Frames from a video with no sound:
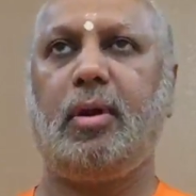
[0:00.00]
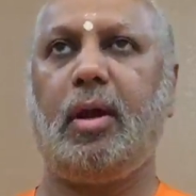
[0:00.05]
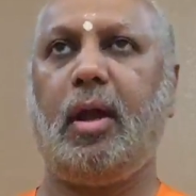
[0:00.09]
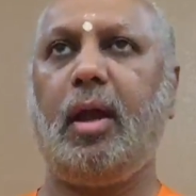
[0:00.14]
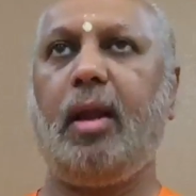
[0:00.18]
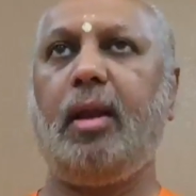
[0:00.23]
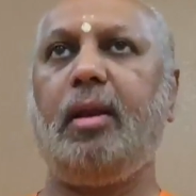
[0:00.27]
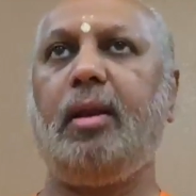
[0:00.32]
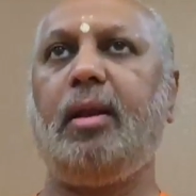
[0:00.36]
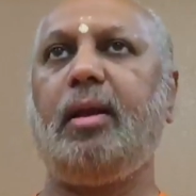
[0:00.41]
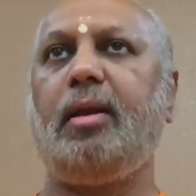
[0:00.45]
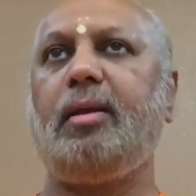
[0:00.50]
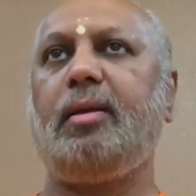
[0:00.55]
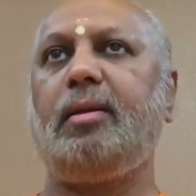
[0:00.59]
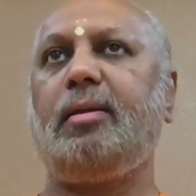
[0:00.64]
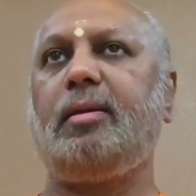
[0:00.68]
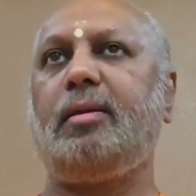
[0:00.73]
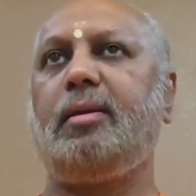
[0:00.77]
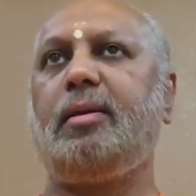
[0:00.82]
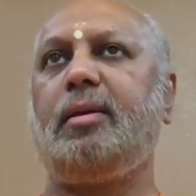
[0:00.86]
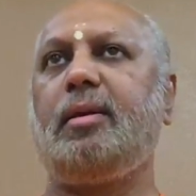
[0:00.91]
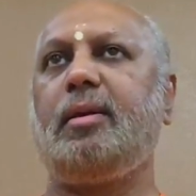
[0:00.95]
And
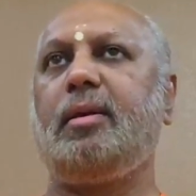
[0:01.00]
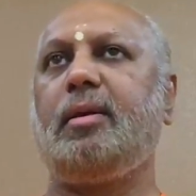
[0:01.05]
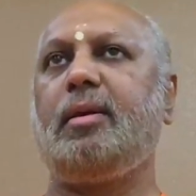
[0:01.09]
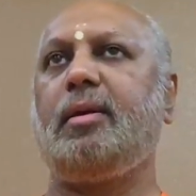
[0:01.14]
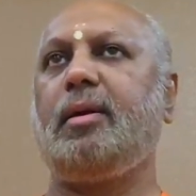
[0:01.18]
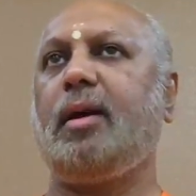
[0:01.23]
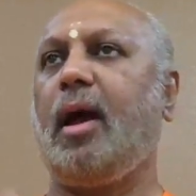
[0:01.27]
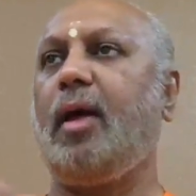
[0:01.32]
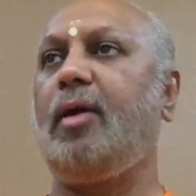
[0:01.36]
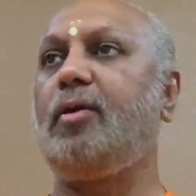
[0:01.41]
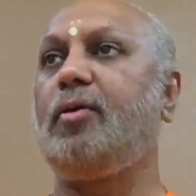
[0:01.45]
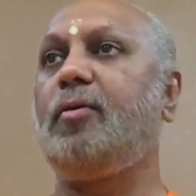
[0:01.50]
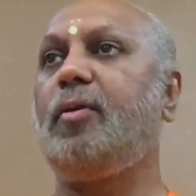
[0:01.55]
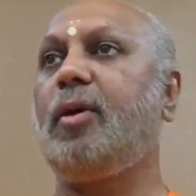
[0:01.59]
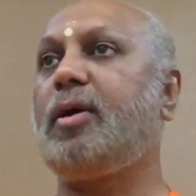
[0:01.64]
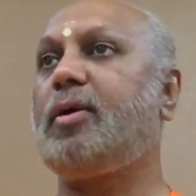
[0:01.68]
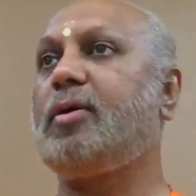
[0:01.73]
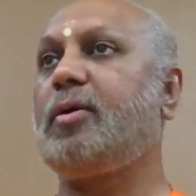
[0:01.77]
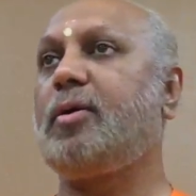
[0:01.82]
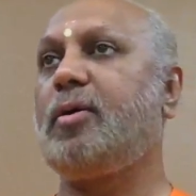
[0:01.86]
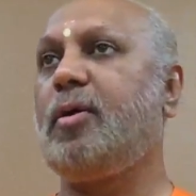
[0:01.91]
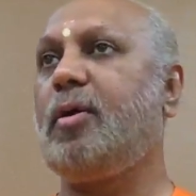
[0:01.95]
I don't
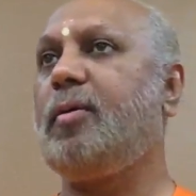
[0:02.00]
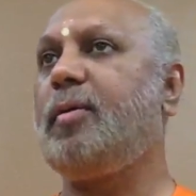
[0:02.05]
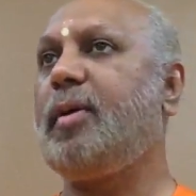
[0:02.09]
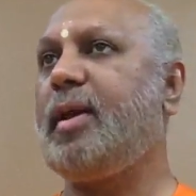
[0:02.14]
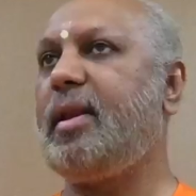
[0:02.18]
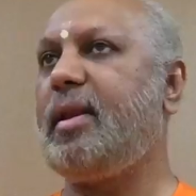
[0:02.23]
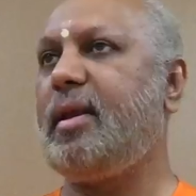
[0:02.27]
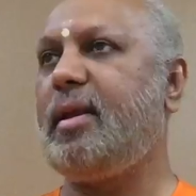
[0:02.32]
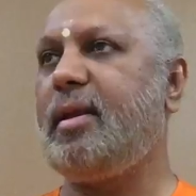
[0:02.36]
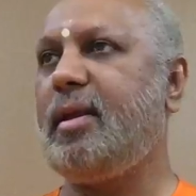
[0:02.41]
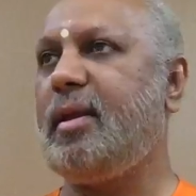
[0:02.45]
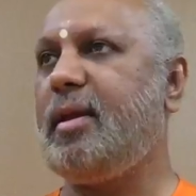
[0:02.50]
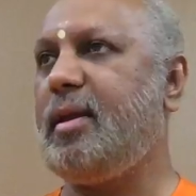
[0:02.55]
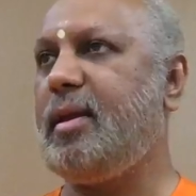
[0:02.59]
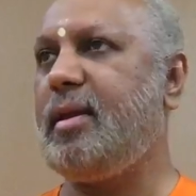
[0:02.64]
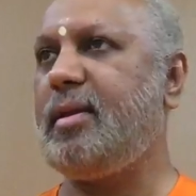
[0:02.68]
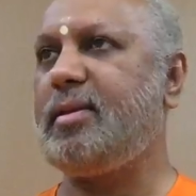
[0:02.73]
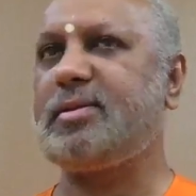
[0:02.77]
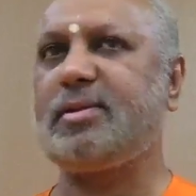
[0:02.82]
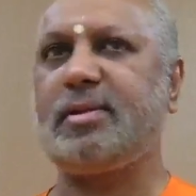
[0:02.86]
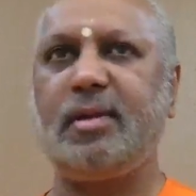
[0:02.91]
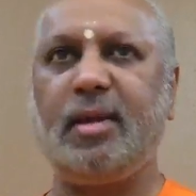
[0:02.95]
want to go when
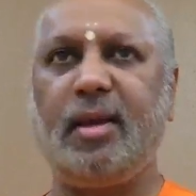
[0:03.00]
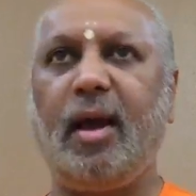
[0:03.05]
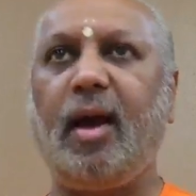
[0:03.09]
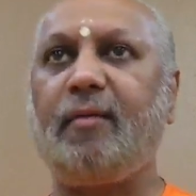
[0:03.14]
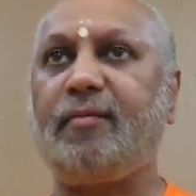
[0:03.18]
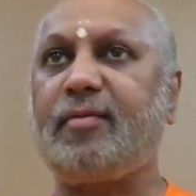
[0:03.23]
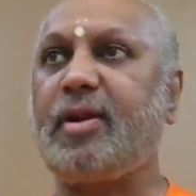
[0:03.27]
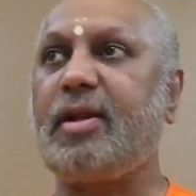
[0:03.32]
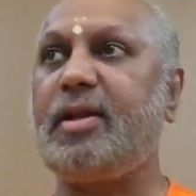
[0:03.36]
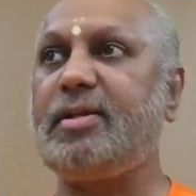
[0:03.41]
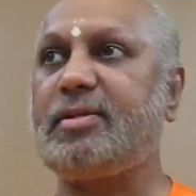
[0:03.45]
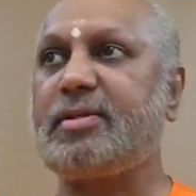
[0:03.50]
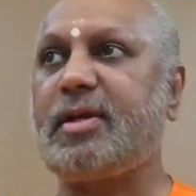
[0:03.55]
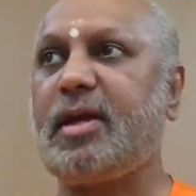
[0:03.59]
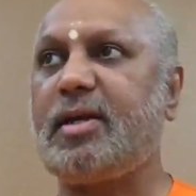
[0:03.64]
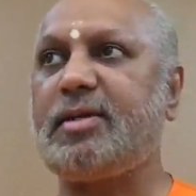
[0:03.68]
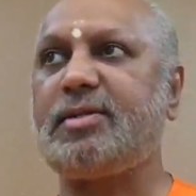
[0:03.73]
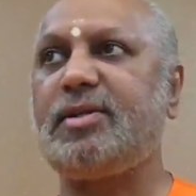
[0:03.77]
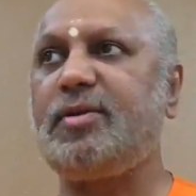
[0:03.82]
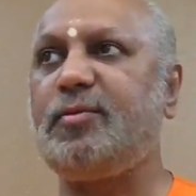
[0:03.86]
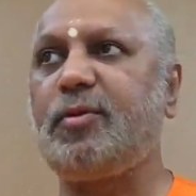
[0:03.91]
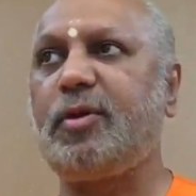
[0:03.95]
after he
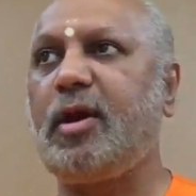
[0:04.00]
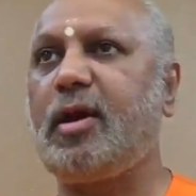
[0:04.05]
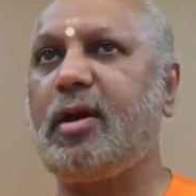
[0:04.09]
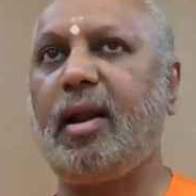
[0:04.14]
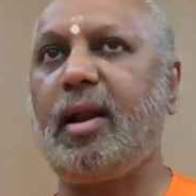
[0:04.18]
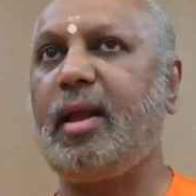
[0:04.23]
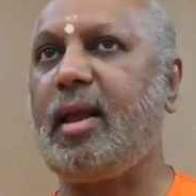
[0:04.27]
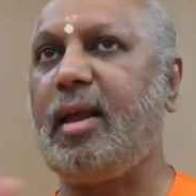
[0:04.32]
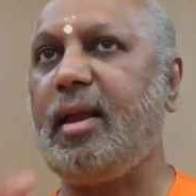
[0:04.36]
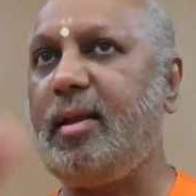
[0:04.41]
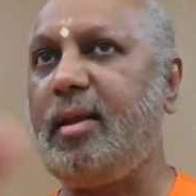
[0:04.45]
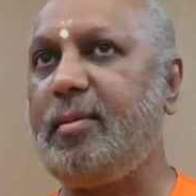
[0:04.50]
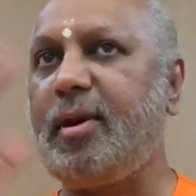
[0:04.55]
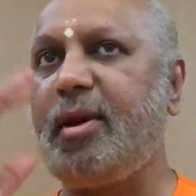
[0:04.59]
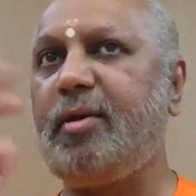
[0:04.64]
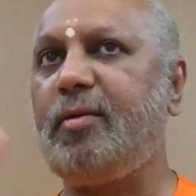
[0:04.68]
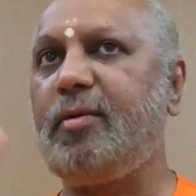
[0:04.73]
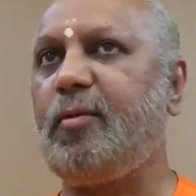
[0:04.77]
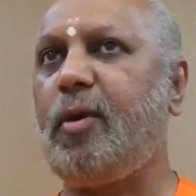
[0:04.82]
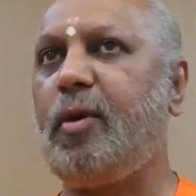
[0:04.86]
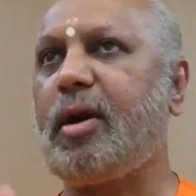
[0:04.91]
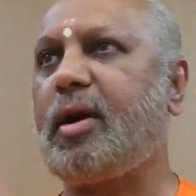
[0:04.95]
starts, he would not like
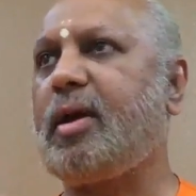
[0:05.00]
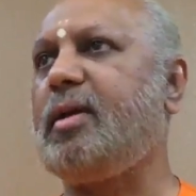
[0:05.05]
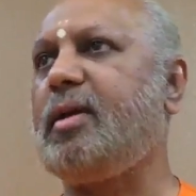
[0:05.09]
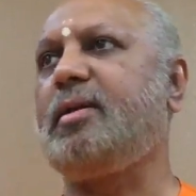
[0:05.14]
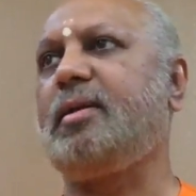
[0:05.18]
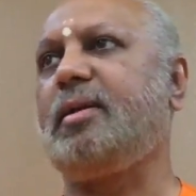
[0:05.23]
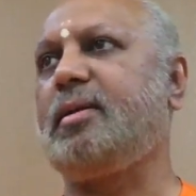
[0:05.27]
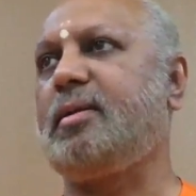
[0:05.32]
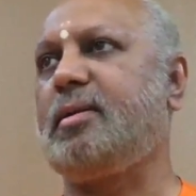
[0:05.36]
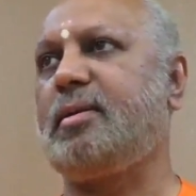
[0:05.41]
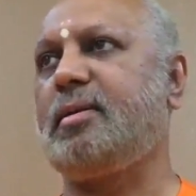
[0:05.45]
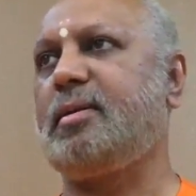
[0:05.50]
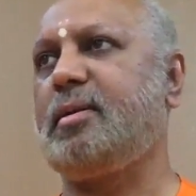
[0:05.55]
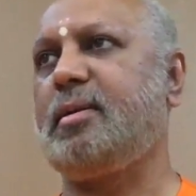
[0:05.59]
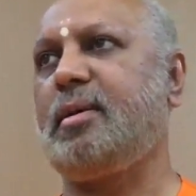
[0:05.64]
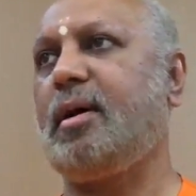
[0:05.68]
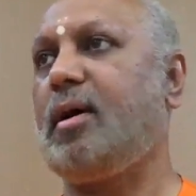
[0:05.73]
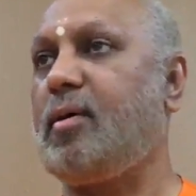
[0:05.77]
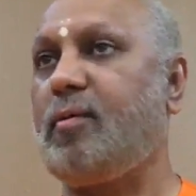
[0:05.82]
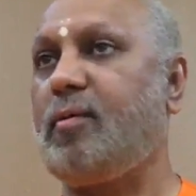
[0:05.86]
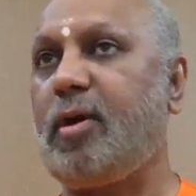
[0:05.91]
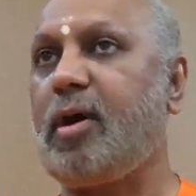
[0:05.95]
anybody to walk in
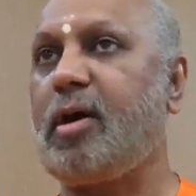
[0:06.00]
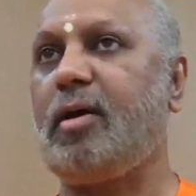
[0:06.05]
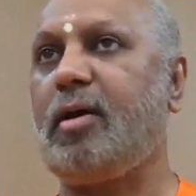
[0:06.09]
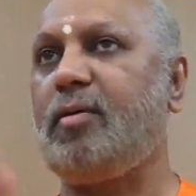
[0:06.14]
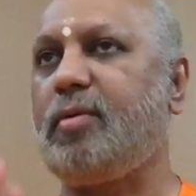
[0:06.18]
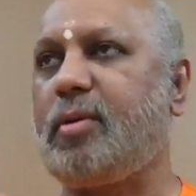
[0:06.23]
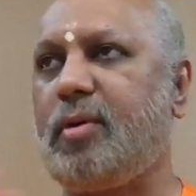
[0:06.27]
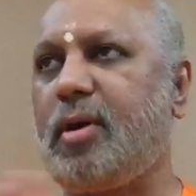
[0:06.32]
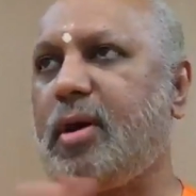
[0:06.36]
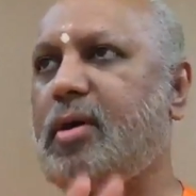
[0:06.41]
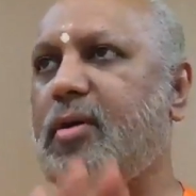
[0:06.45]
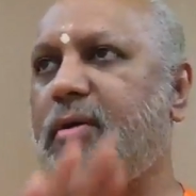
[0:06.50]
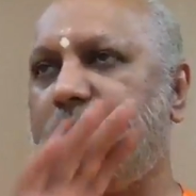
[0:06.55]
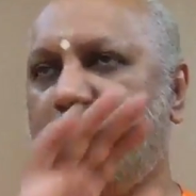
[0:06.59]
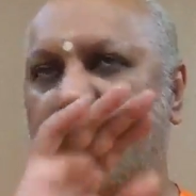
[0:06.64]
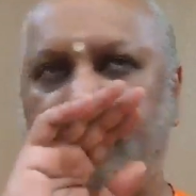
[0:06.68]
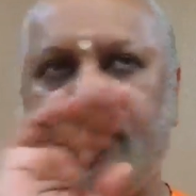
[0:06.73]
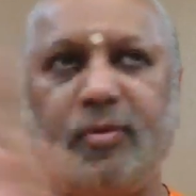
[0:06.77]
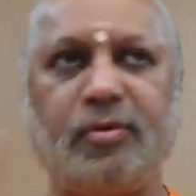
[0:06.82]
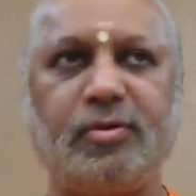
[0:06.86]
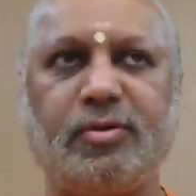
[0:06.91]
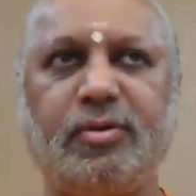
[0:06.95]
or walk out. Walk out,
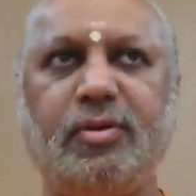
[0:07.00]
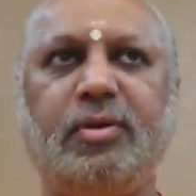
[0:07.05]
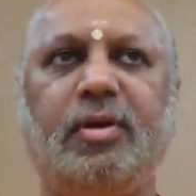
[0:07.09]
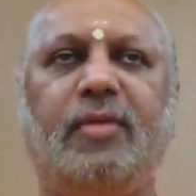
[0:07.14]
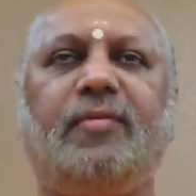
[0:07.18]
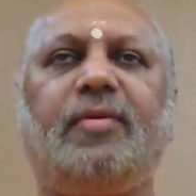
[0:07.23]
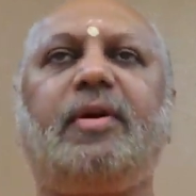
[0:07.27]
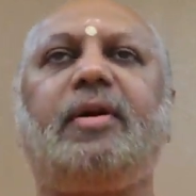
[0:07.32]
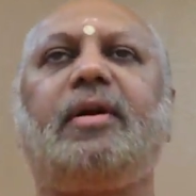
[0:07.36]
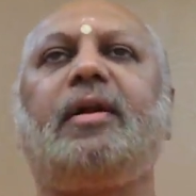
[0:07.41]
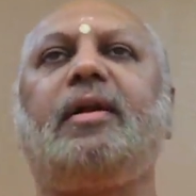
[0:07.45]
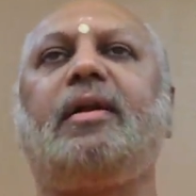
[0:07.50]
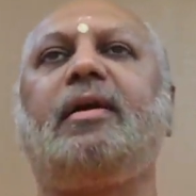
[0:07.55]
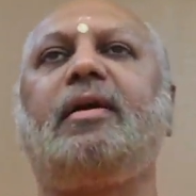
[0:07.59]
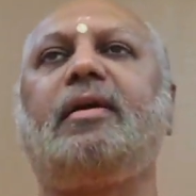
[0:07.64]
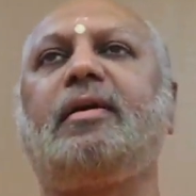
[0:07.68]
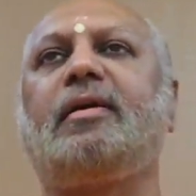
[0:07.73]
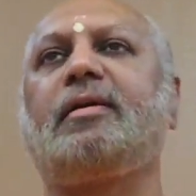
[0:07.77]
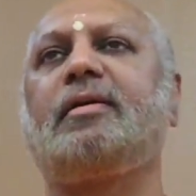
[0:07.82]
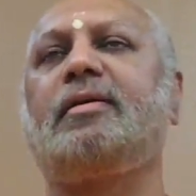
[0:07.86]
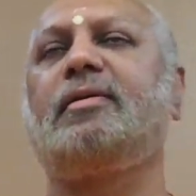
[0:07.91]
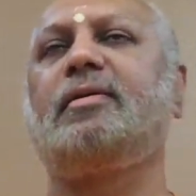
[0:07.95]
of course, definitely
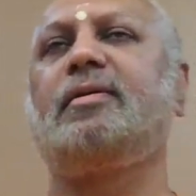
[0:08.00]
not.